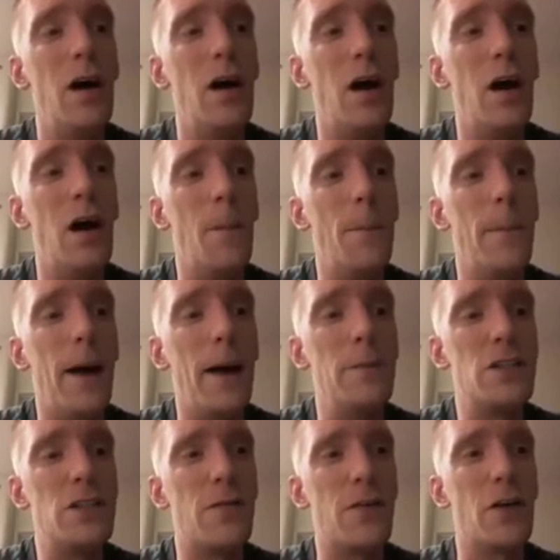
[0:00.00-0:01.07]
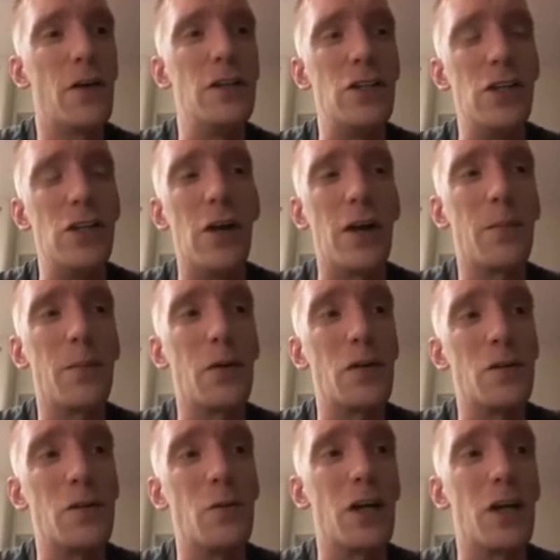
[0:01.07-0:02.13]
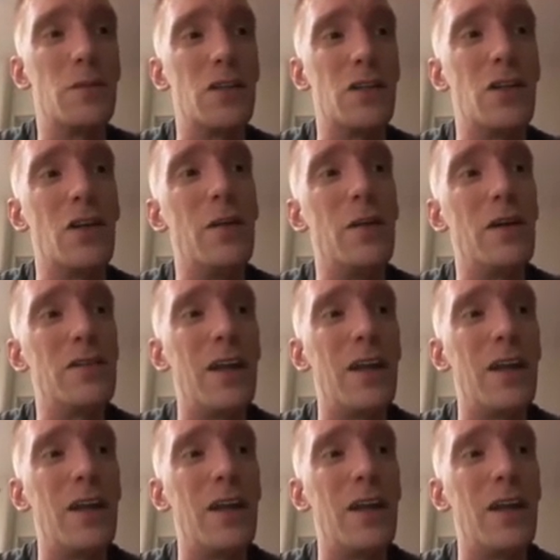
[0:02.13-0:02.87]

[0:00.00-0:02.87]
I'm just a very generic person when it comes to the thumbnails.